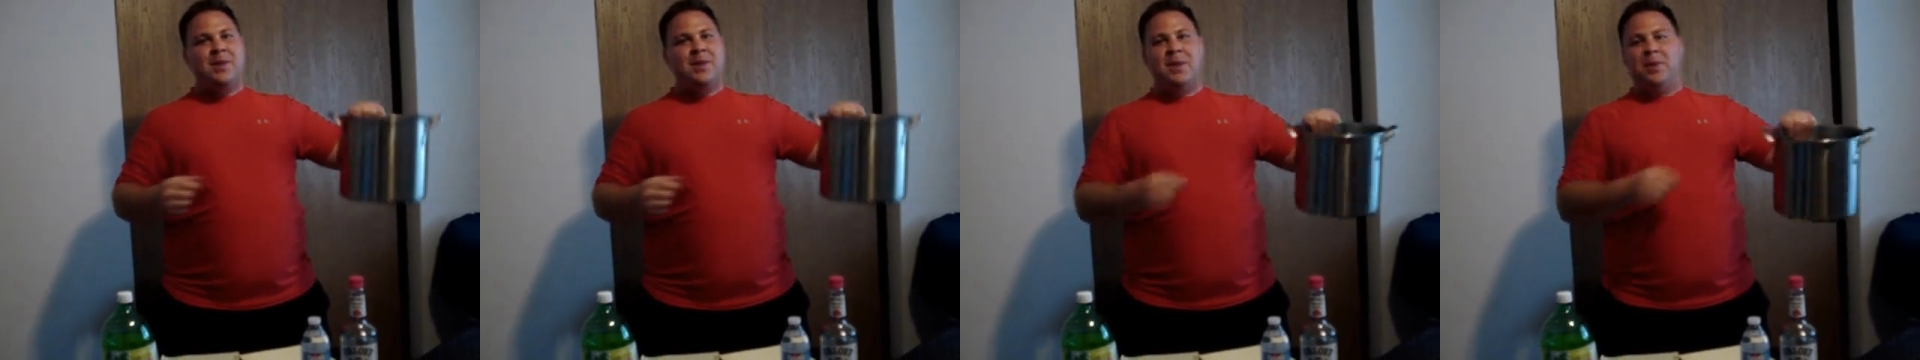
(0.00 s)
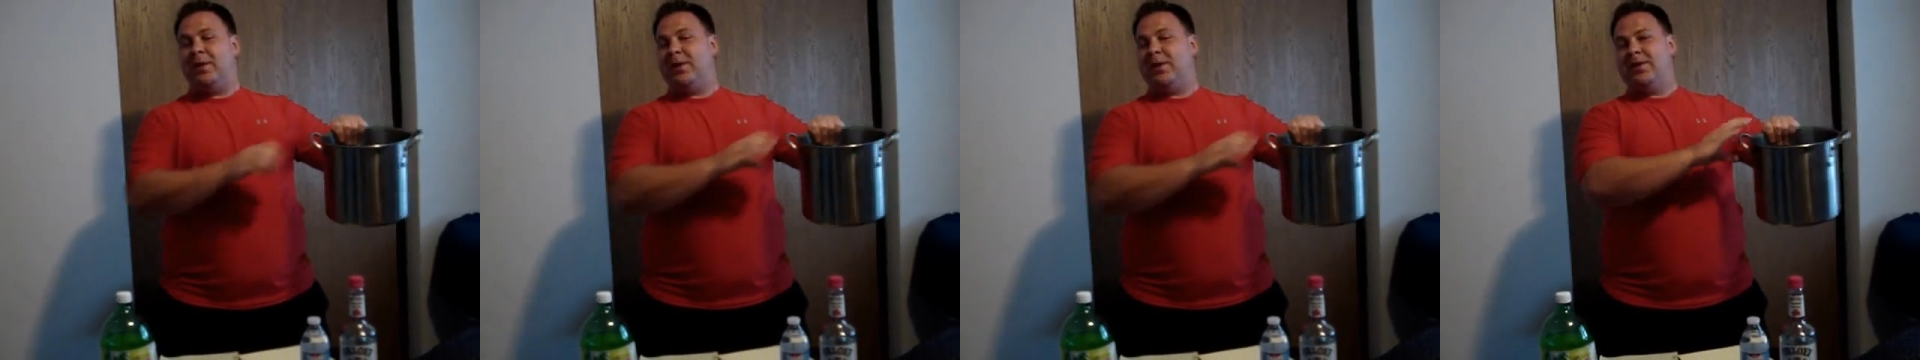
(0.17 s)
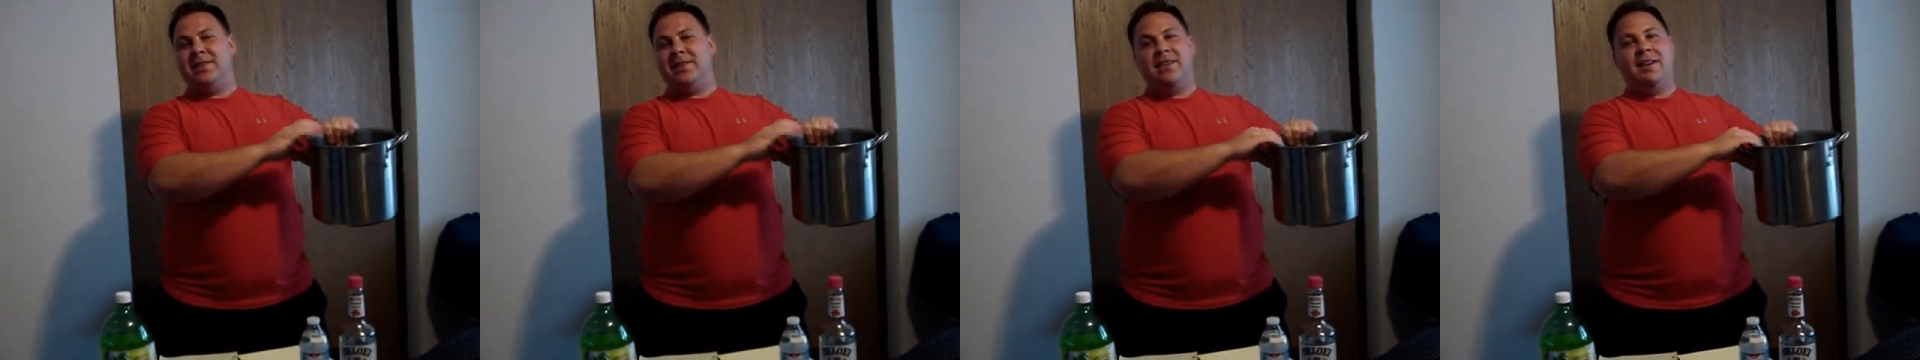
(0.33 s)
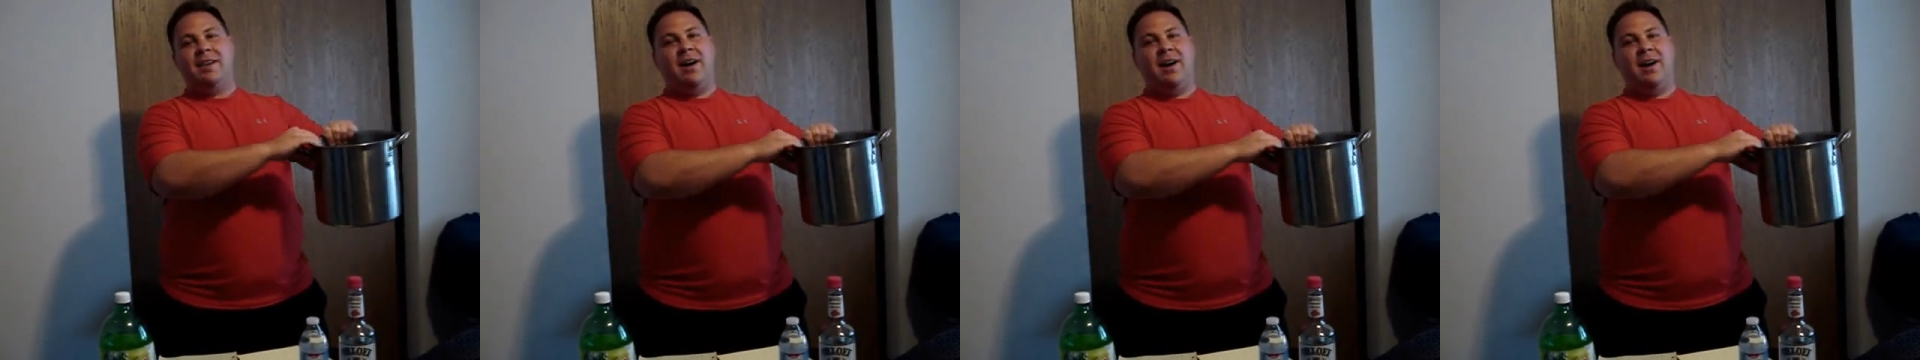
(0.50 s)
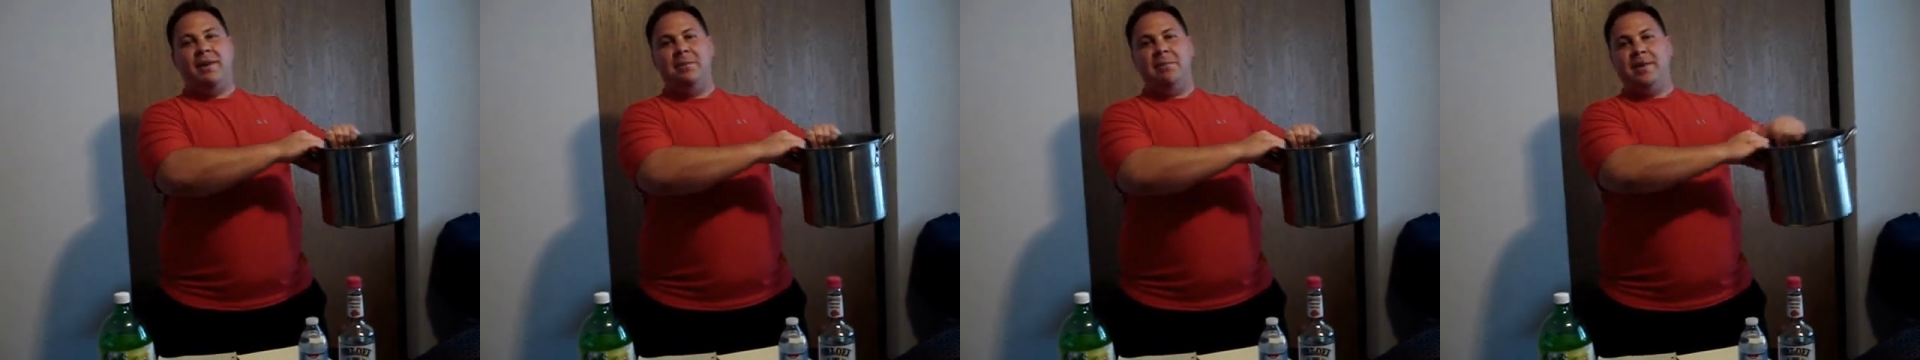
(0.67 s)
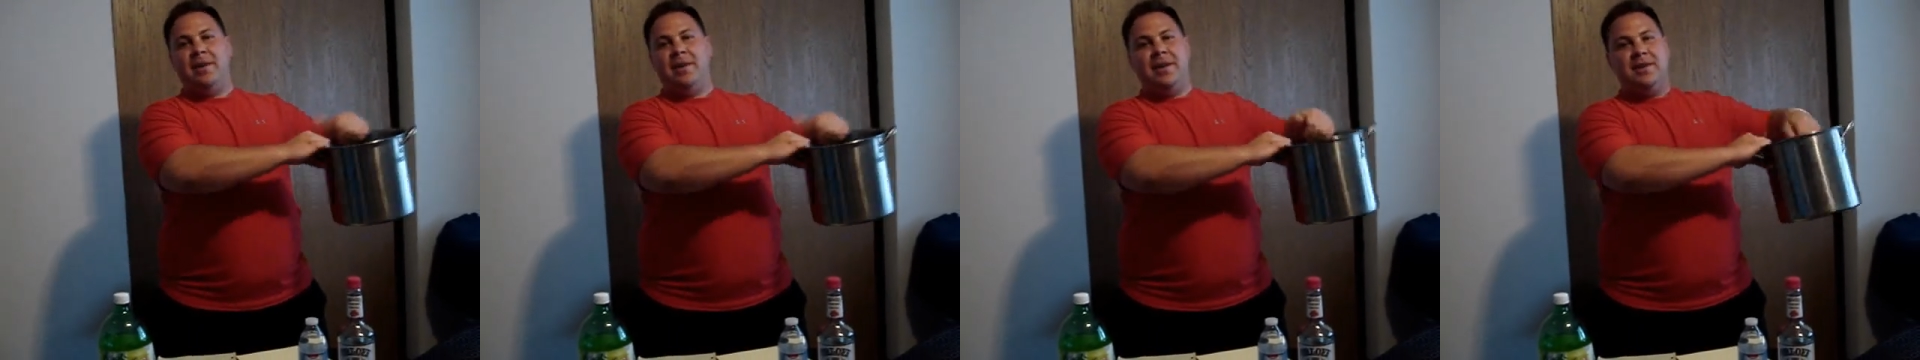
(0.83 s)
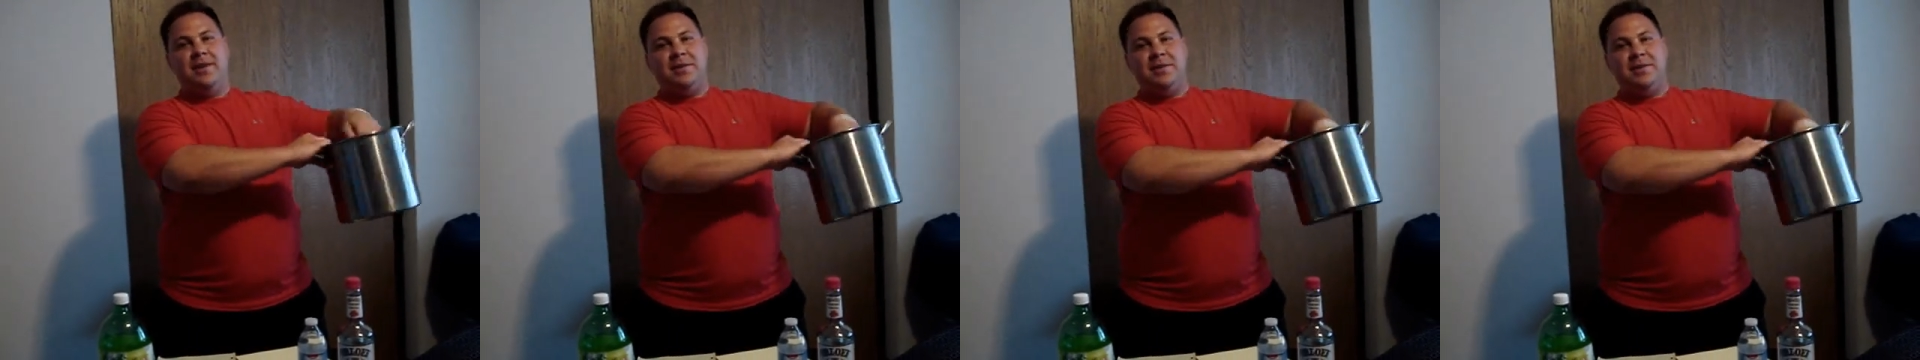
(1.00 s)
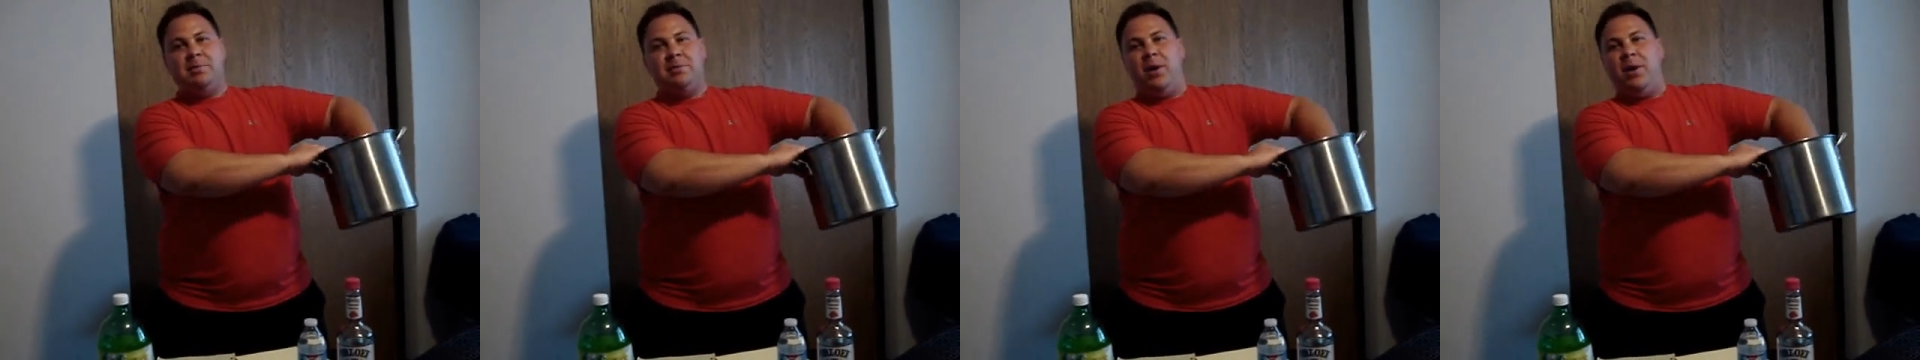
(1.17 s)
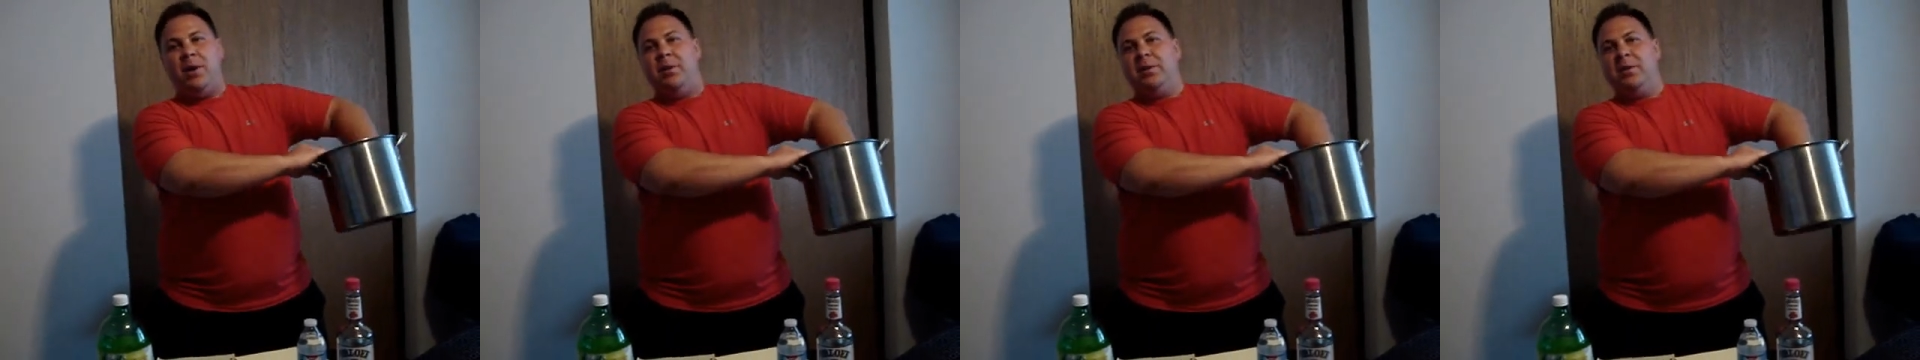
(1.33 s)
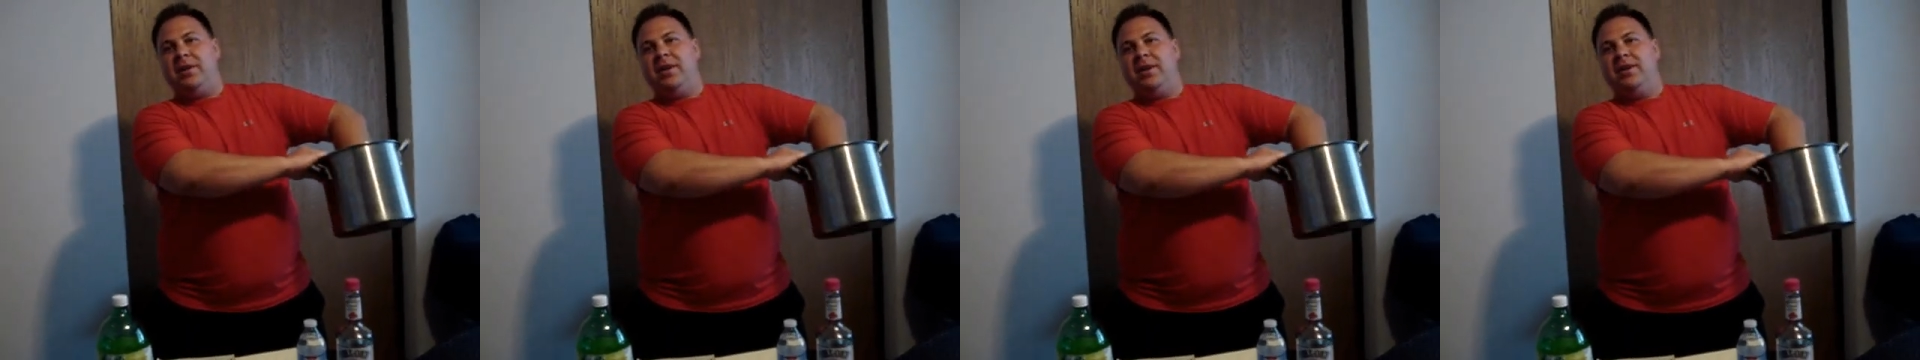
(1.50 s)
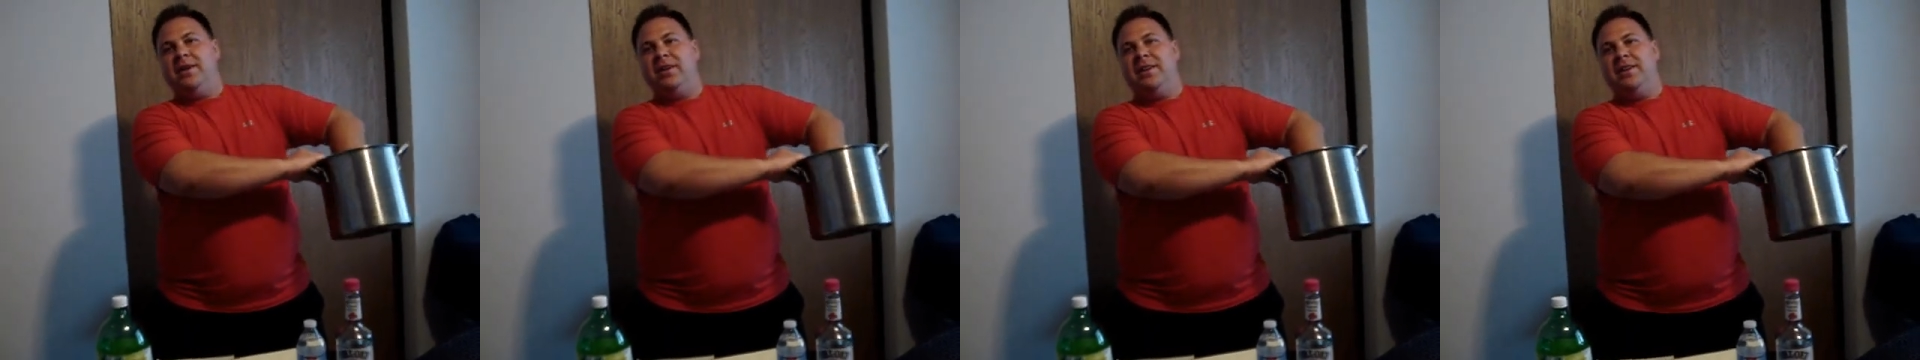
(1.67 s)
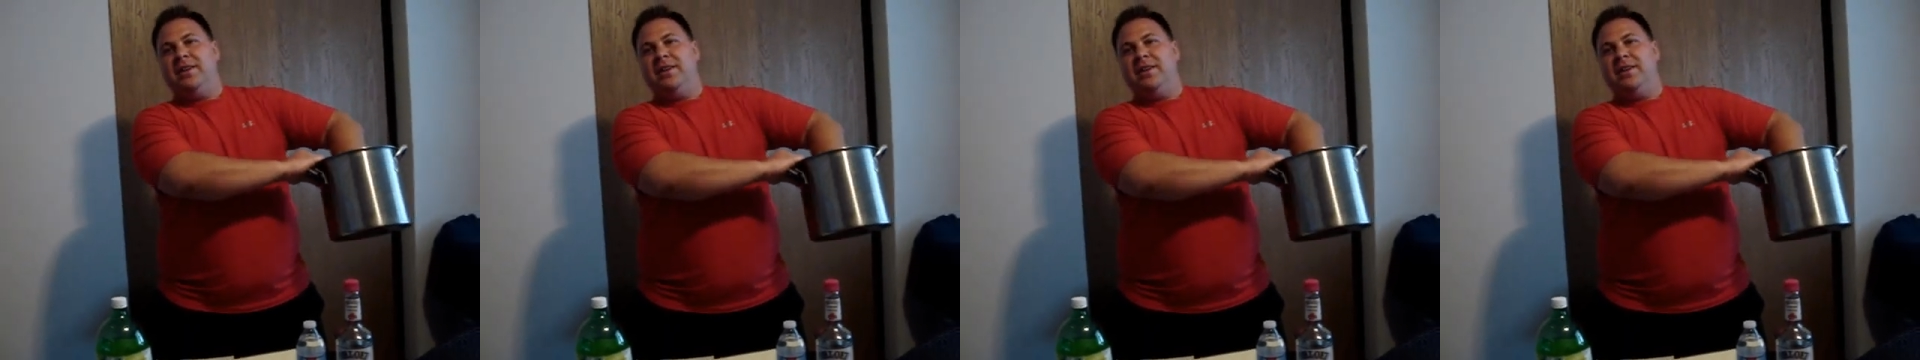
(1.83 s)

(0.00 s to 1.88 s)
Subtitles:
Or is it Up in Smoke?